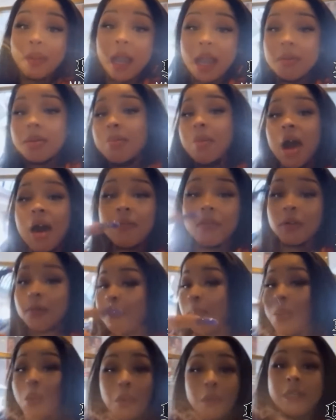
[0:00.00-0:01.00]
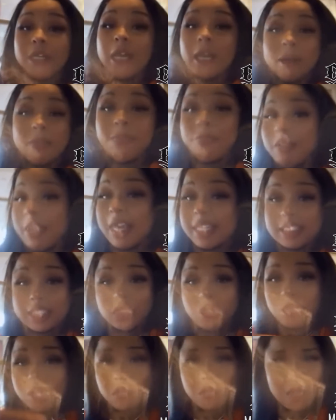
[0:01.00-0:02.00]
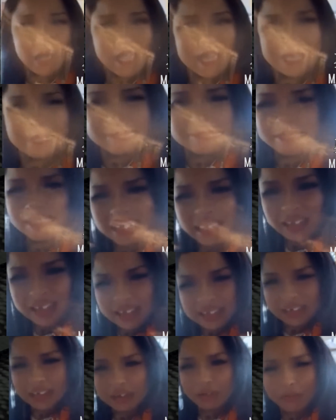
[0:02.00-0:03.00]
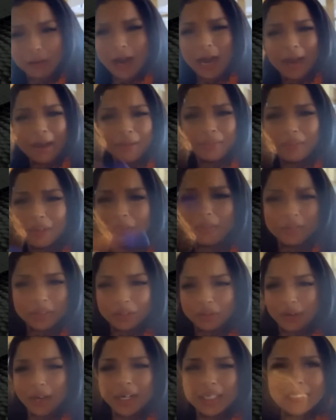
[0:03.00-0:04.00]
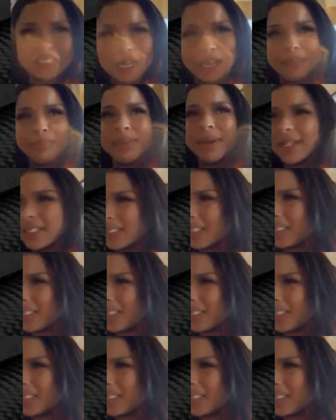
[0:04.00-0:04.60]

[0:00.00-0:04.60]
his baby mama pulled out, flexing on what? The gram of a screenshot.